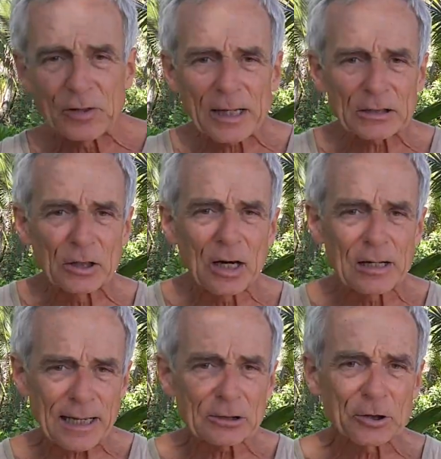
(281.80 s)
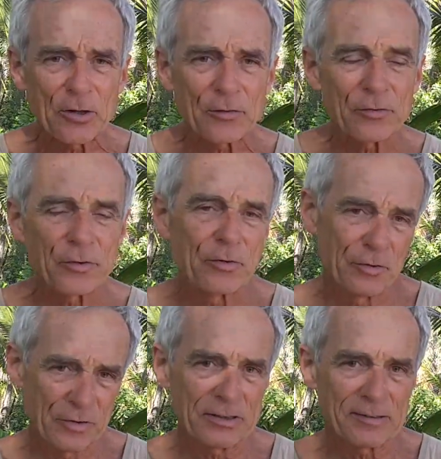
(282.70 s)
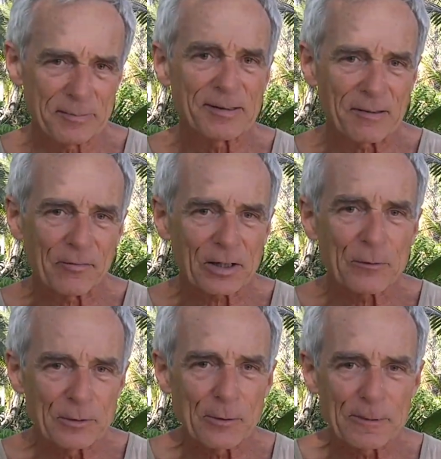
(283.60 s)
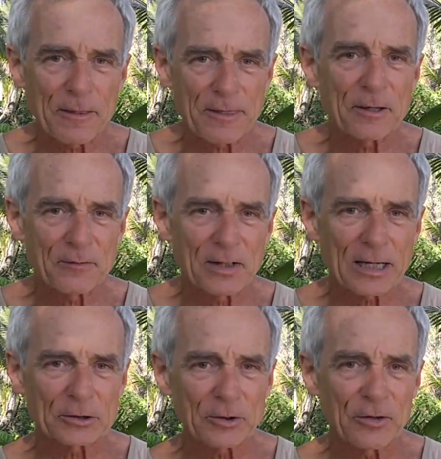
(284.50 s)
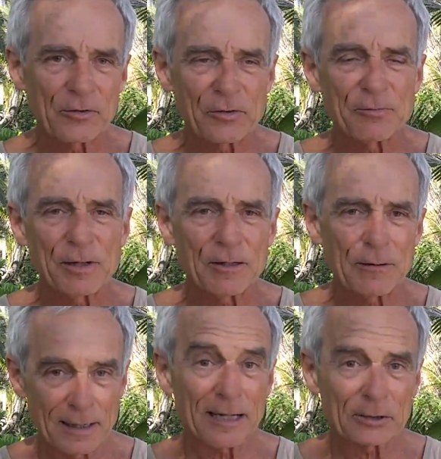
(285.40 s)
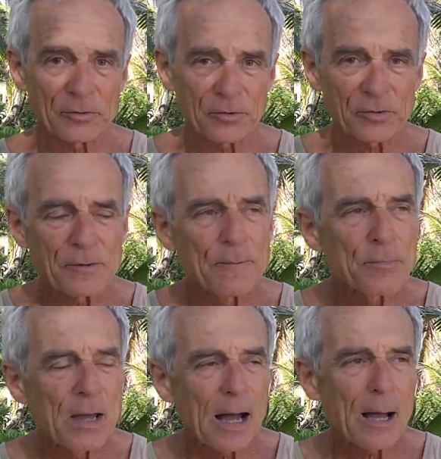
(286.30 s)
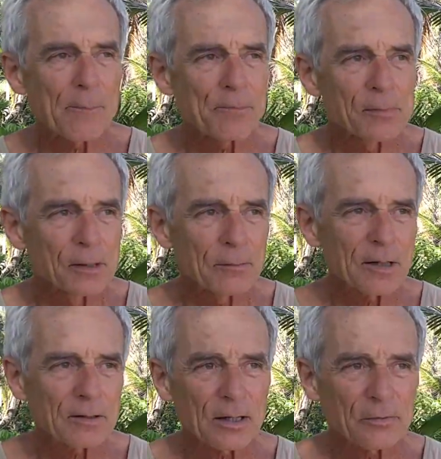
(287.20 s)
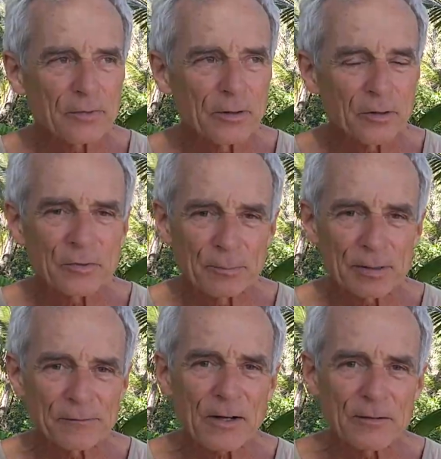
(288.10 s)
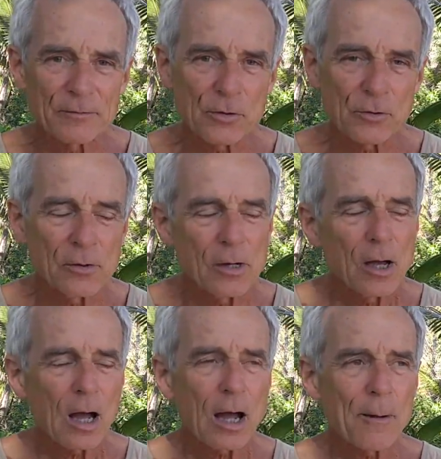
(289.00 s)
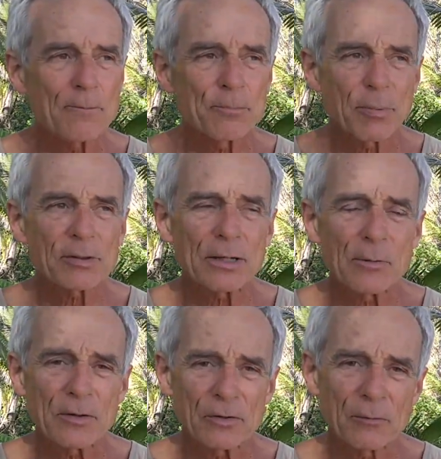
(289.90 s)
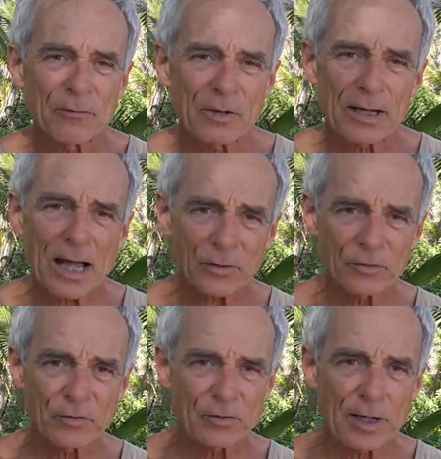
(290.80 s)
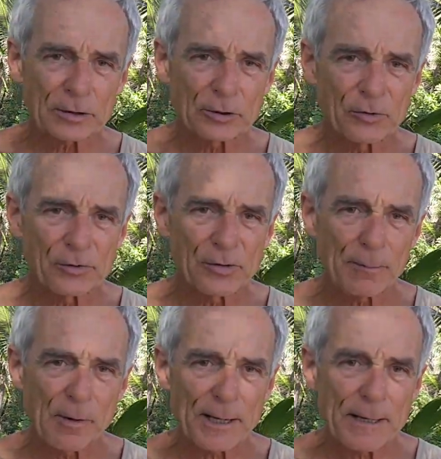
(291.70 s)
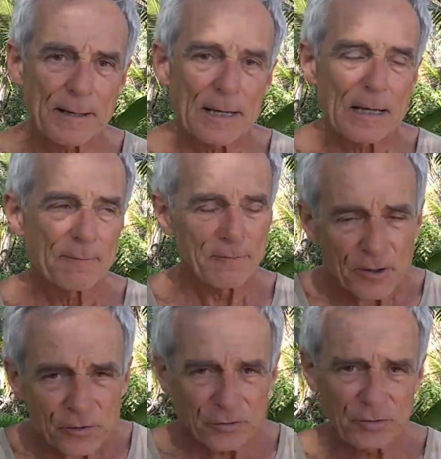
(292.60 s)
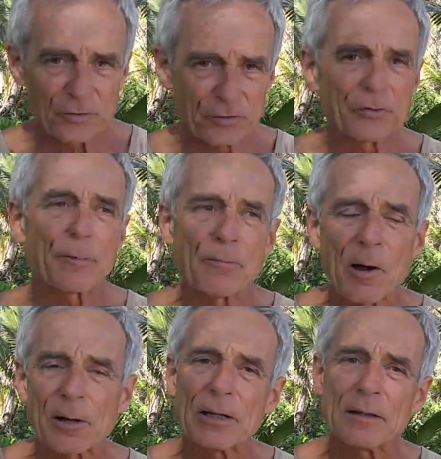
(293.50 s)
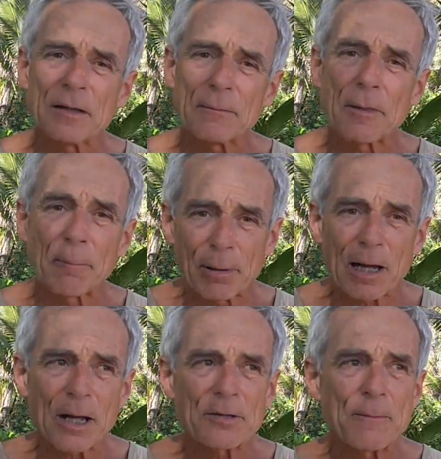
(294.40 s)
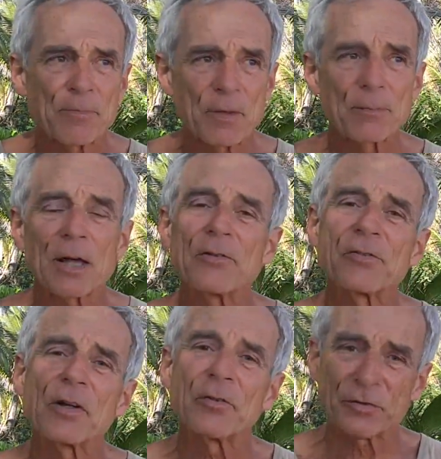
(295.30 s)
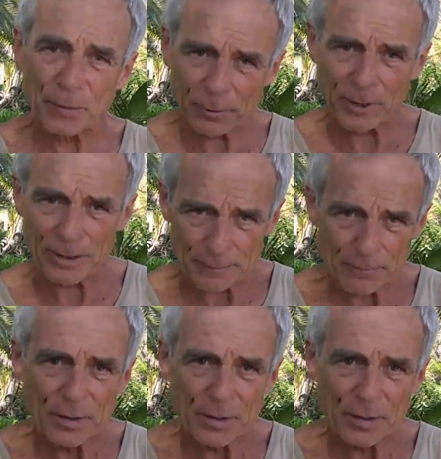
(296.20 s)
or electrons specifically, we normally think of electrons as being electricity, but that's a simplified view. But anyways, with excess electrons in the body, for instance, the blood cells separate.